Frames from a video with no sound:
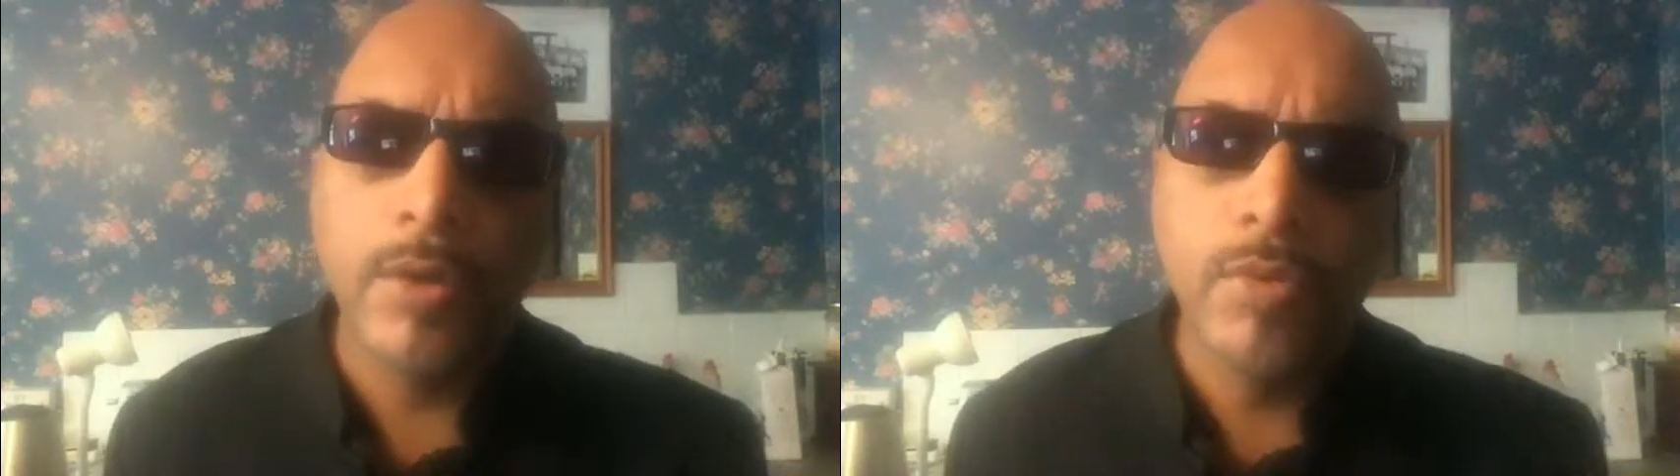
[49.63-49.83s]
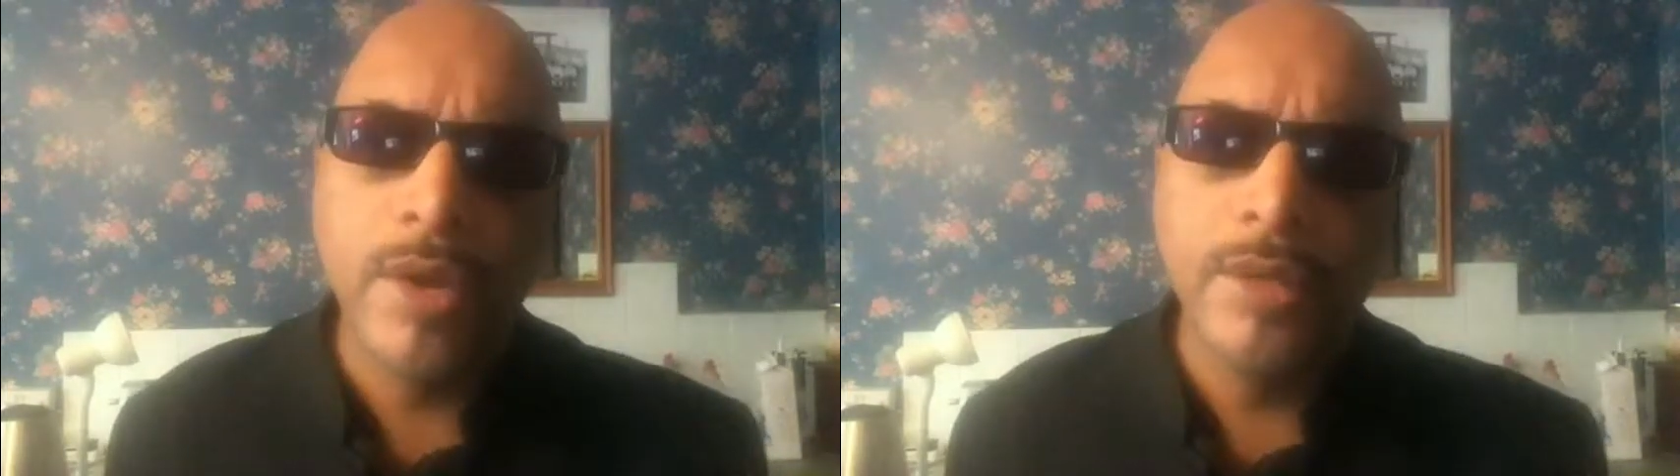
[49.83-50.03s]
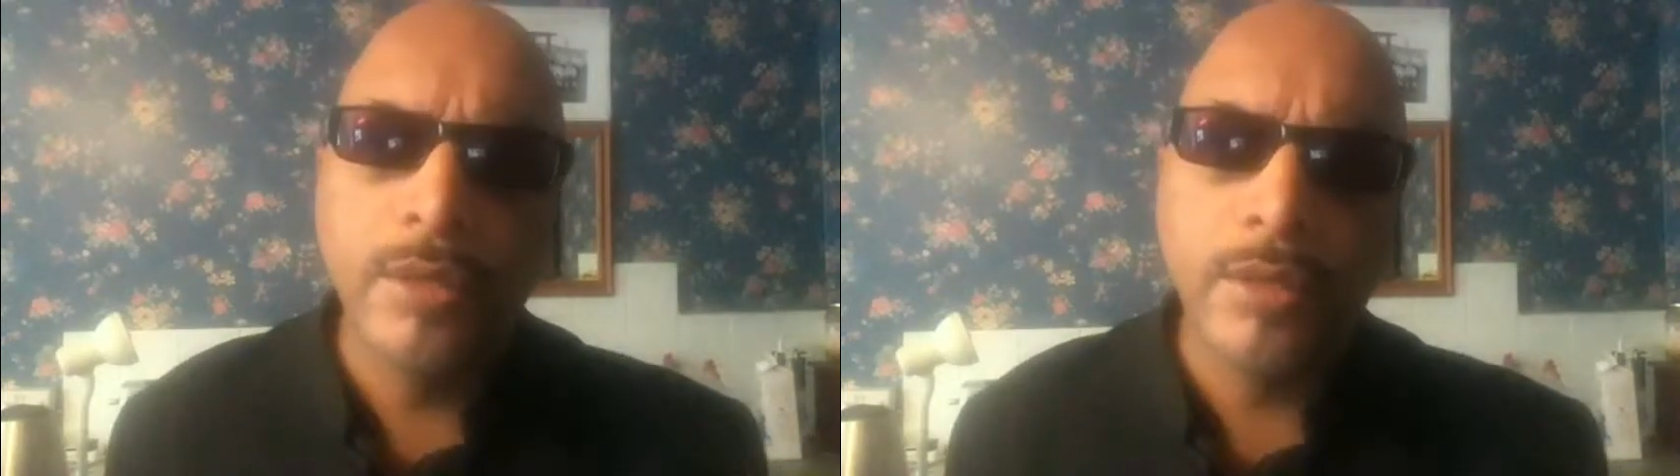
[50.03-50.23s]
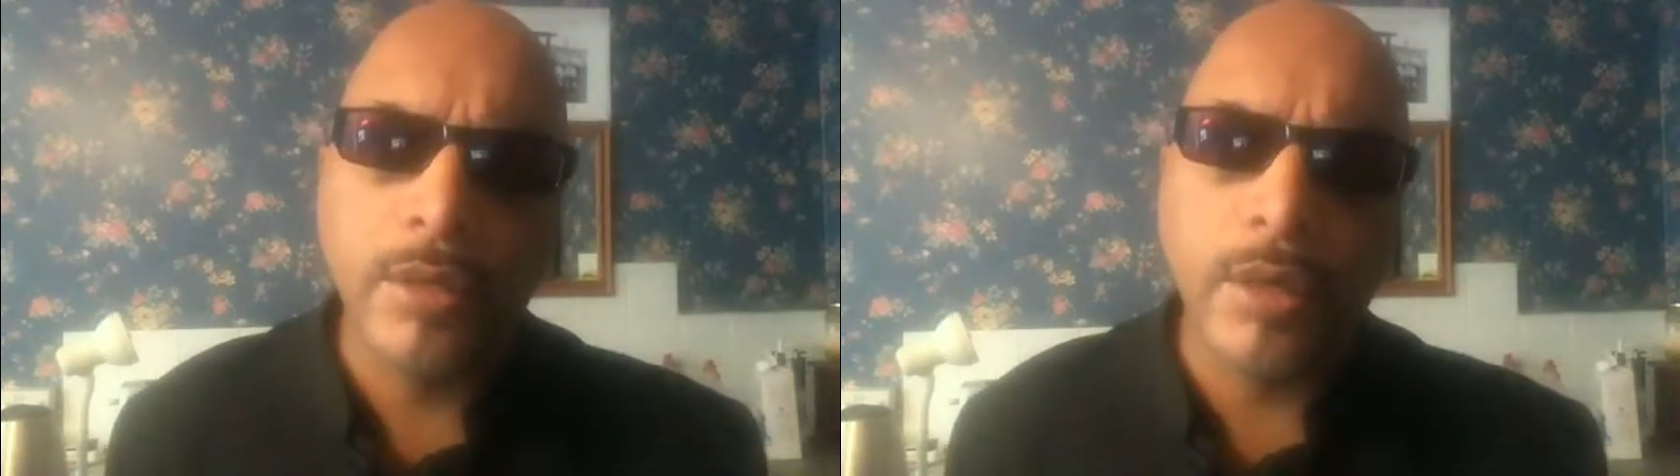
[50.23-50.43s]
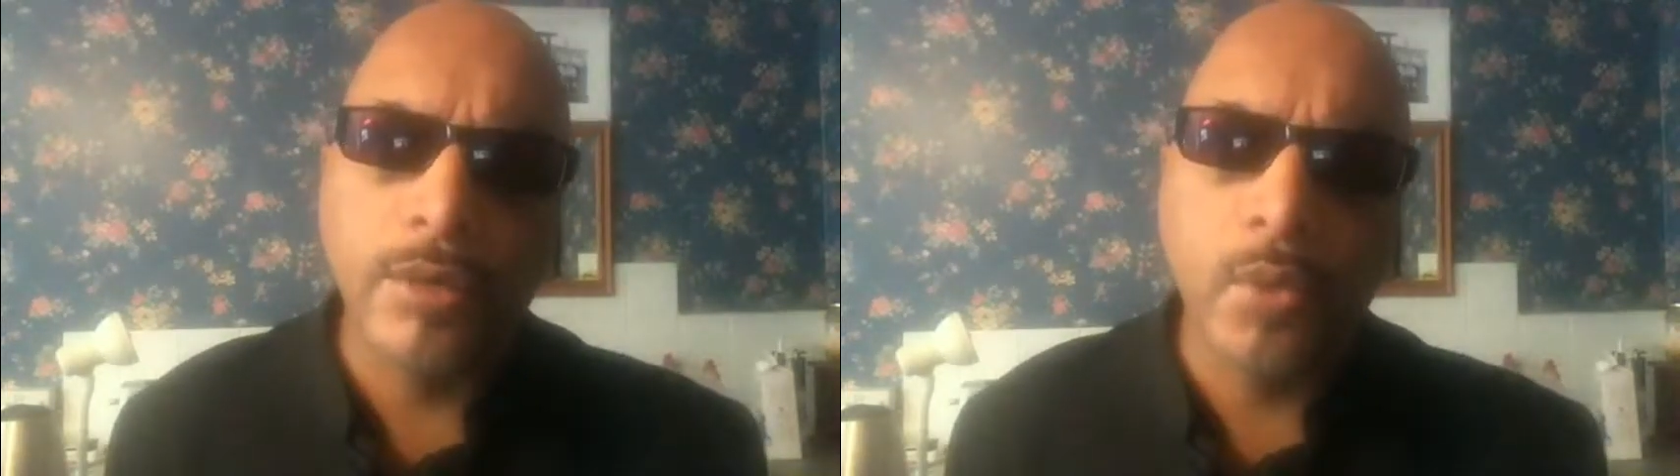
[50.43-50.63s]

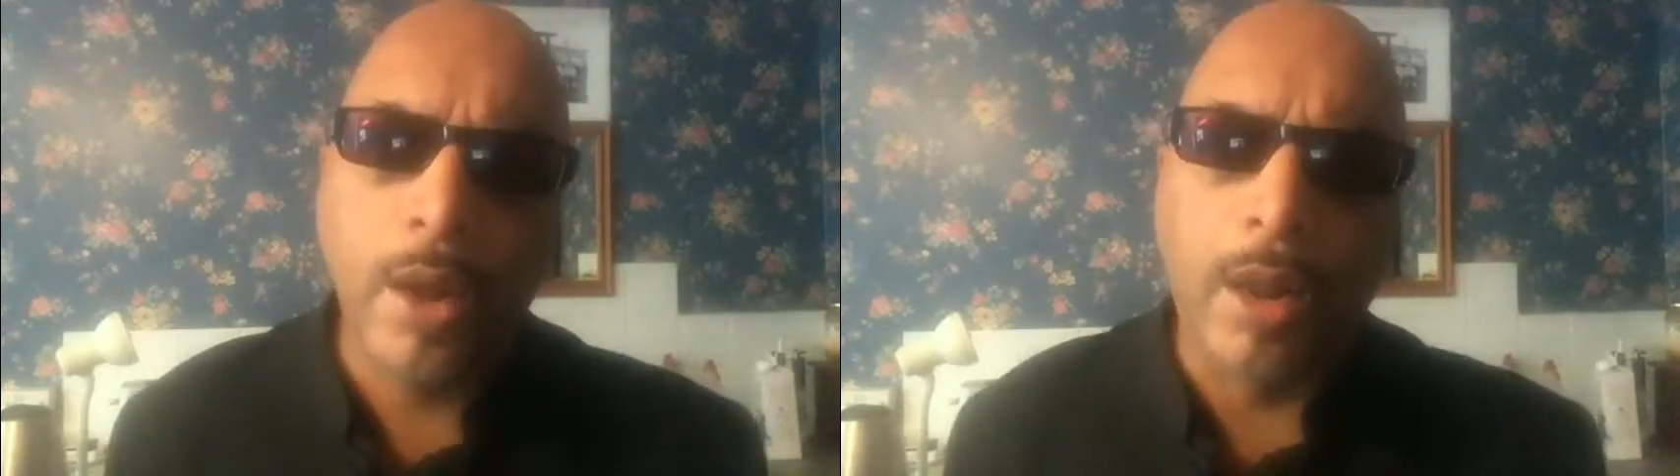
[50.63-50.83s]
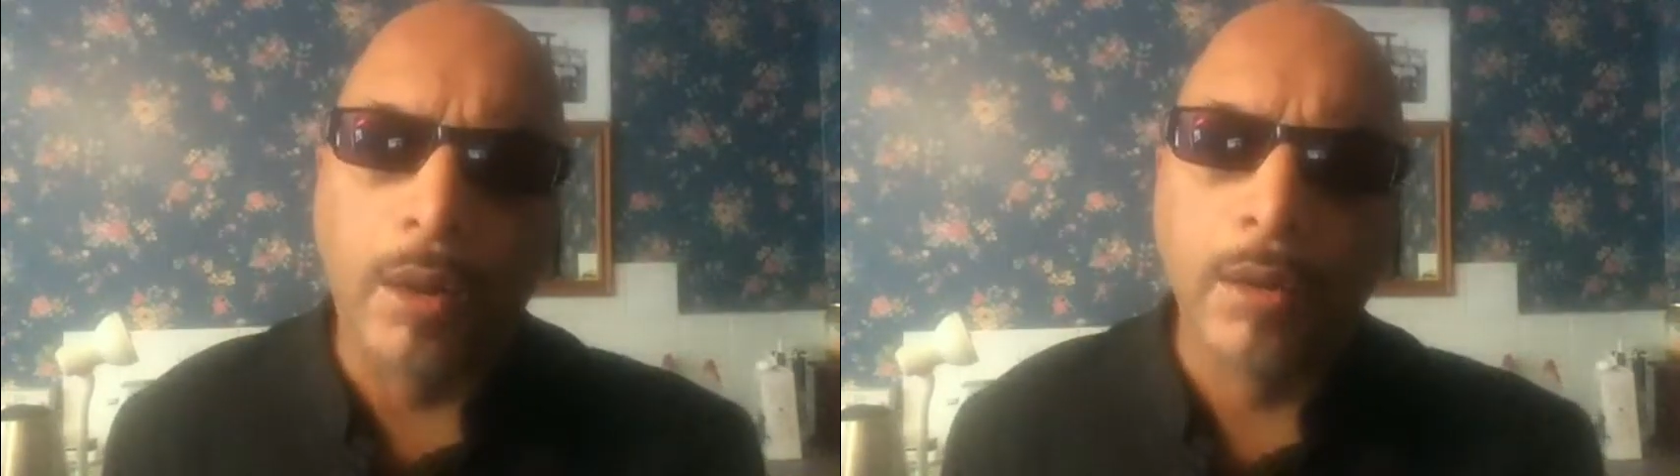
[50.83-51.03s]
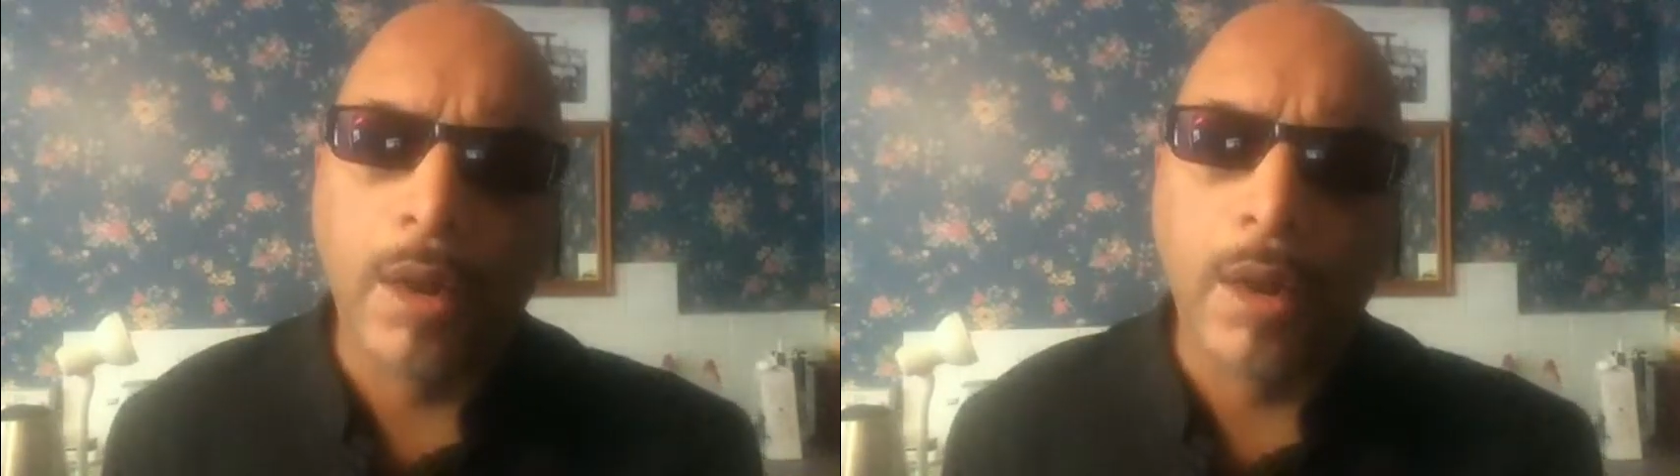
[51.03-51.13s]
reasons as well.